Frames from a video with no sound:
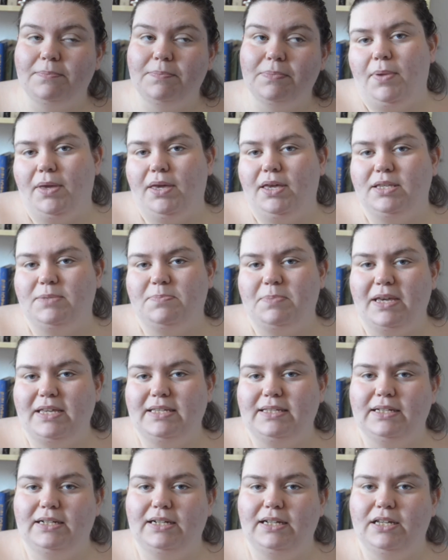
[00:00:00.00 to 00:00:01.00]
Because
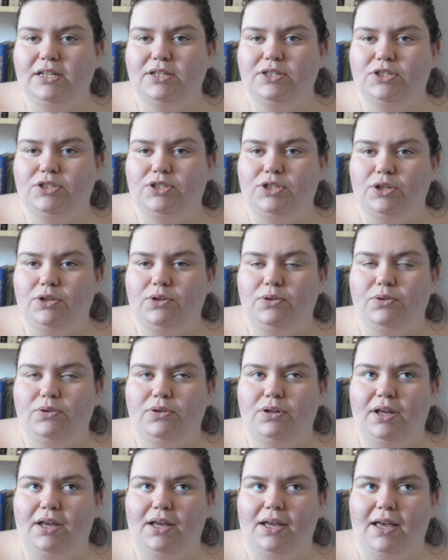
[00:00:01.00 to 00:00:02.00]
basically as
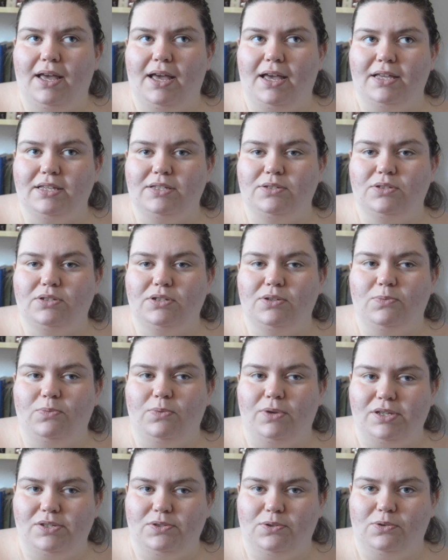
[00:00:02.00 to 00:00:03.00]
soon as
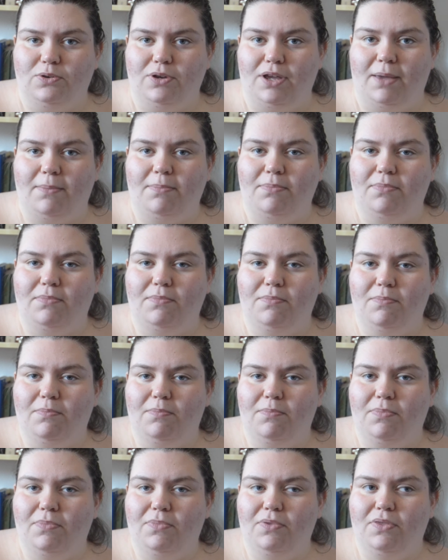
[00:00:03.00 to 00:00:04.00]
we saw him,
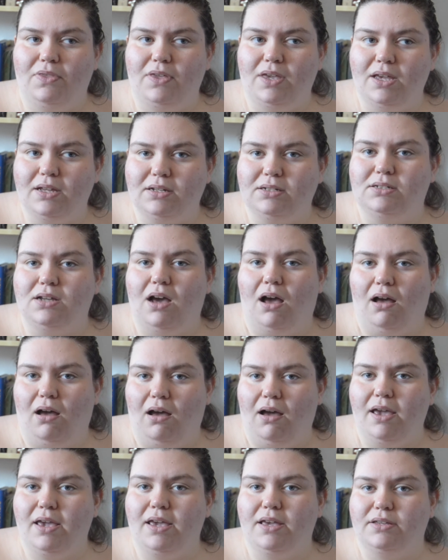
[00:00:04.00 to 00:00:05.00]
the
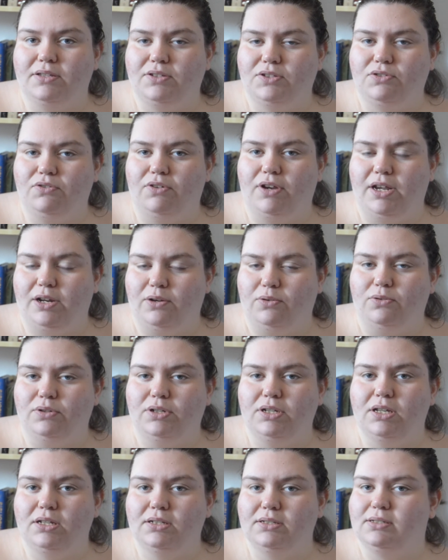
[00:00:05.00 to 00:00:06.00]
entire screen
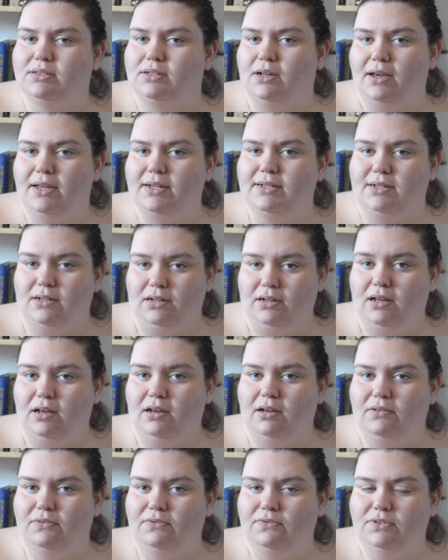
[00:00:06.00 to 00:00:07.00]
audience started to laugh.